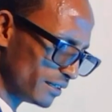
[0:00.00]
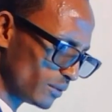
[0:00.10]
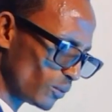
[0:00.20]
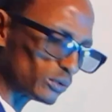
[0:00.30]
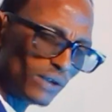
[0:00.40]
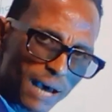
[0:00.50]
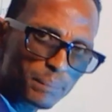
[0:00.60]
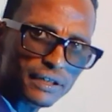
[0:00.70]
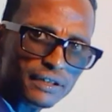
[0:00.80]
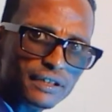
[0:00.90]
What will
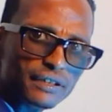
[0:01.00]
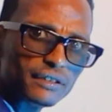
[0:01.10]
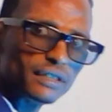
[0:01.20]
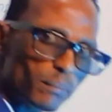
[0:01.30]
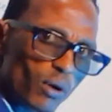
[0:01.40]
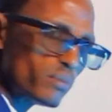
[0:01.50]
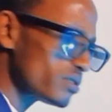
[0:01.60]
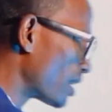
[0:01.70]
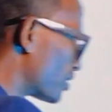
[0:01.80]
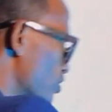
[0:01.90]
happen? The bob starts